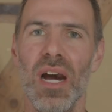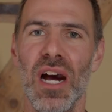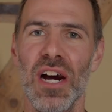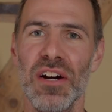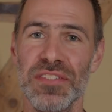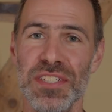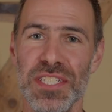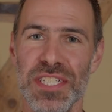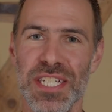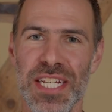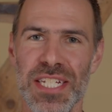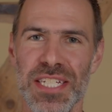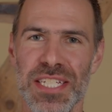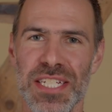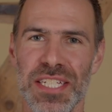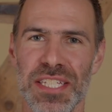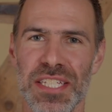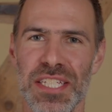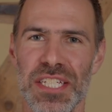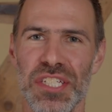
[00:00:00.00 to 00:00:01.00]
After
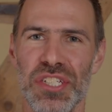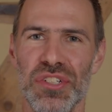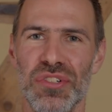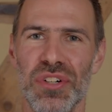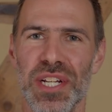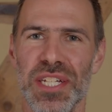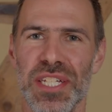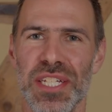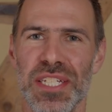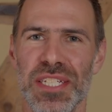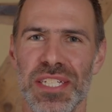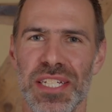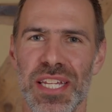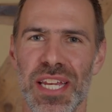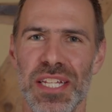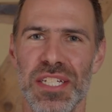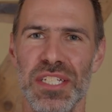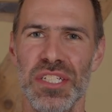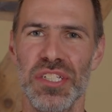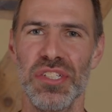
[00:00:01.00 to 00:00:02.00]
testing these strike
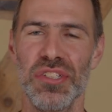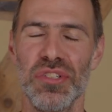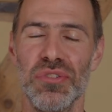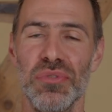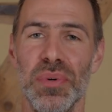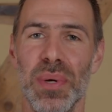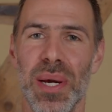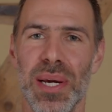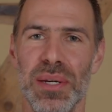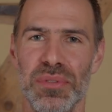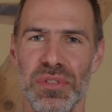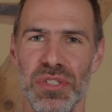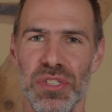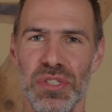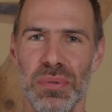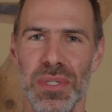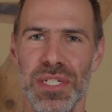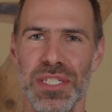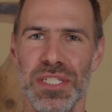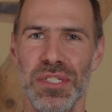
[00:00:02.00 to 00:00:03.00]
indicators throughout the
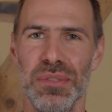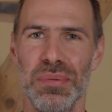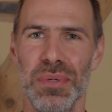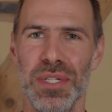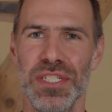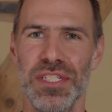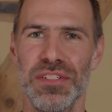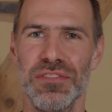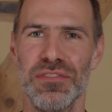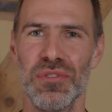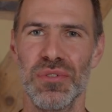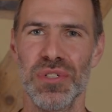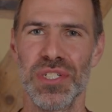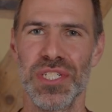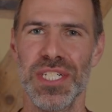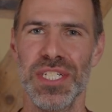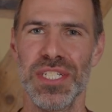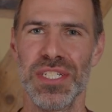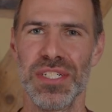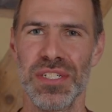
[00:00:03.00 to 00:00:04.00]
2024
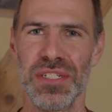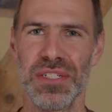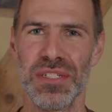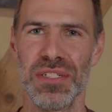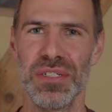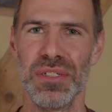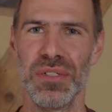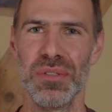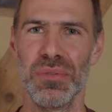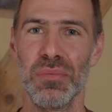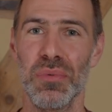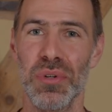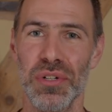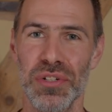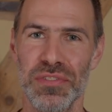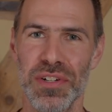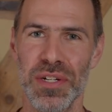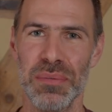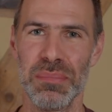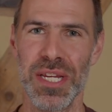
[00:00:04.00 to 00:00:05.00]
season, what
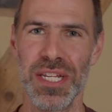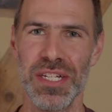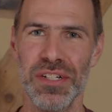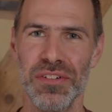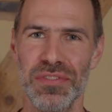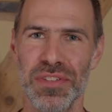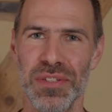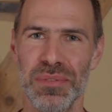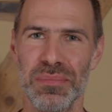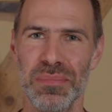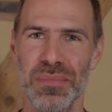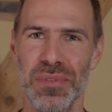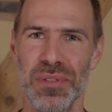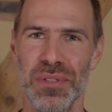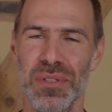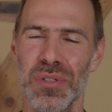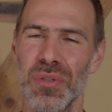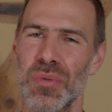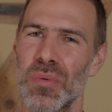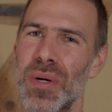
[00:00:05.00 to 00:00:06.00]
have I made of them?
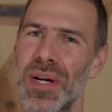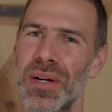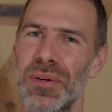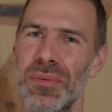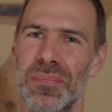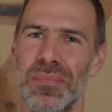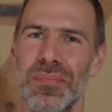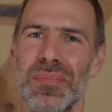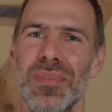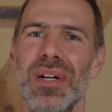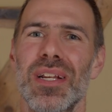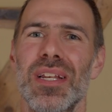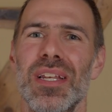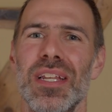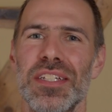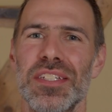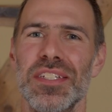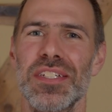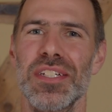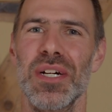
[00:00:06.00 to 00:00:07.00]
Well,
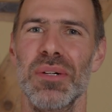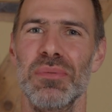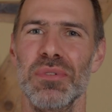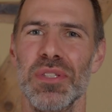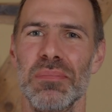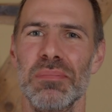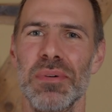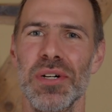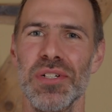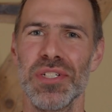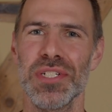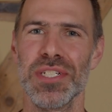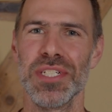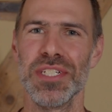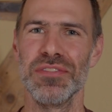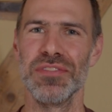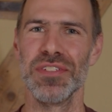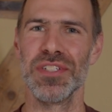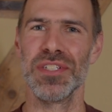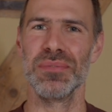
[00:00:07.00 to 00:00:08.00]
let's start with the
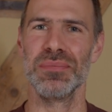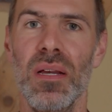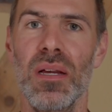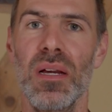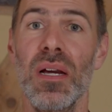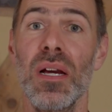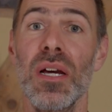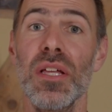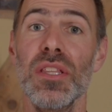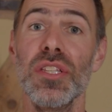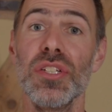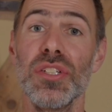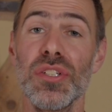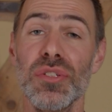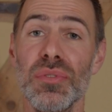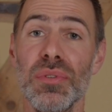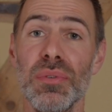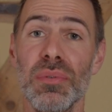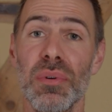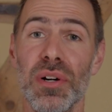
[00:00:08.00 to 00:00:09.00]
positives. The
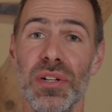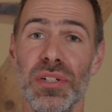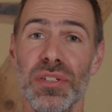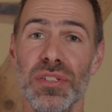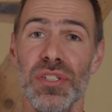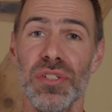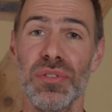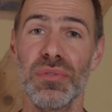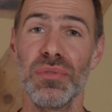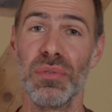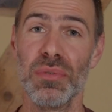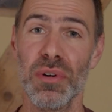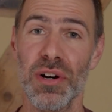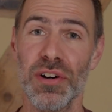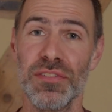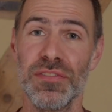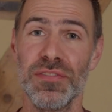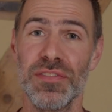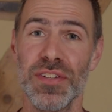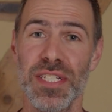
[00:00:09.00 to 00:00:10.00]
screw-on,
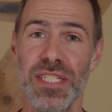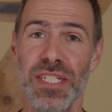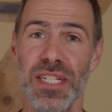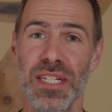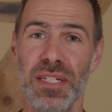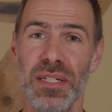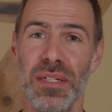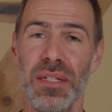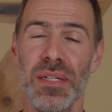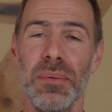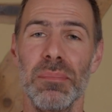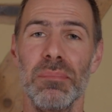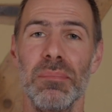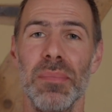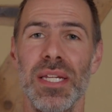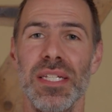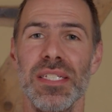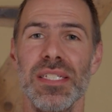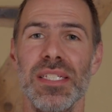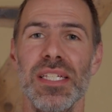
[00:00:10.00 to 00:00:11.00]
screw-off fitting
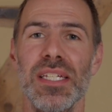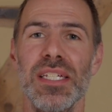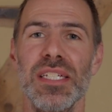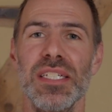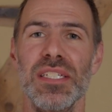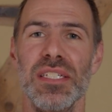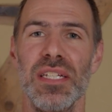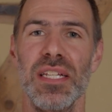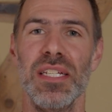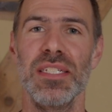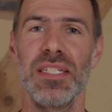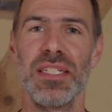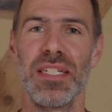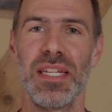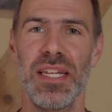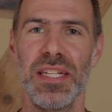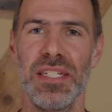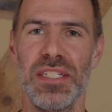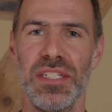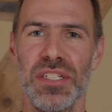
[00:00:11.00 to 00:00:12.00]
makes these
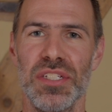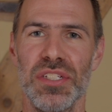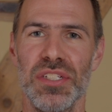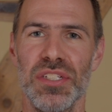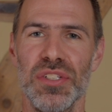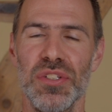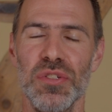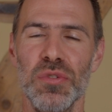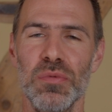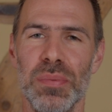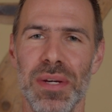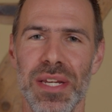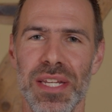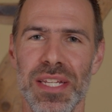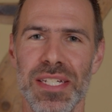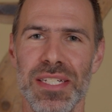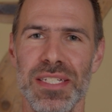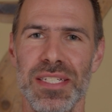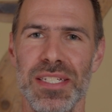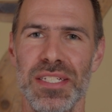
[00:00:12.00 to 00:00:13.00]
indicators super
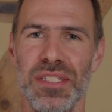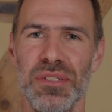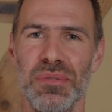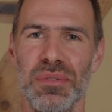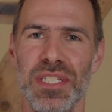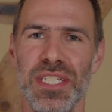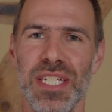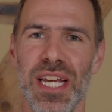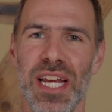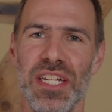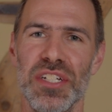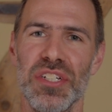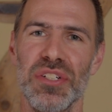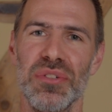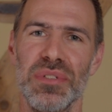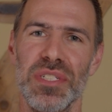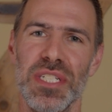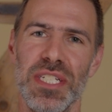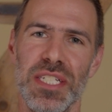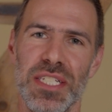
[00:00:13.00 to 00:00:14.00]
easy to attach or
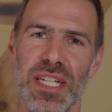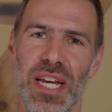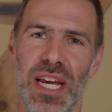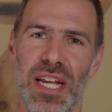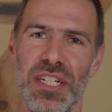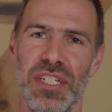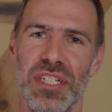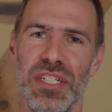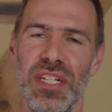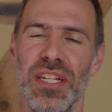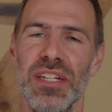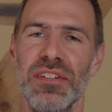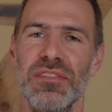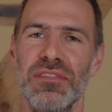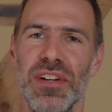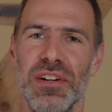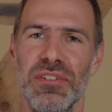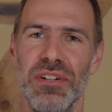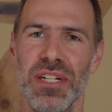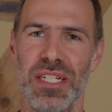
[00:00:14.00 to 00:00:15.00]
detach in
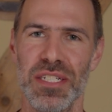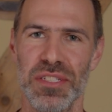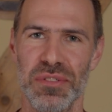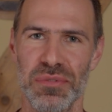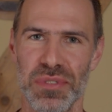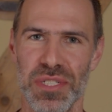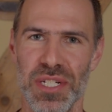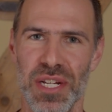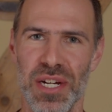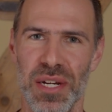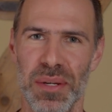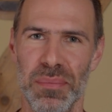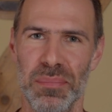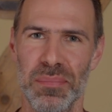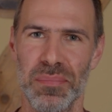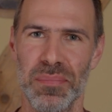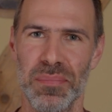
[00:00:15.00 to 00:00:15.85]
very little time,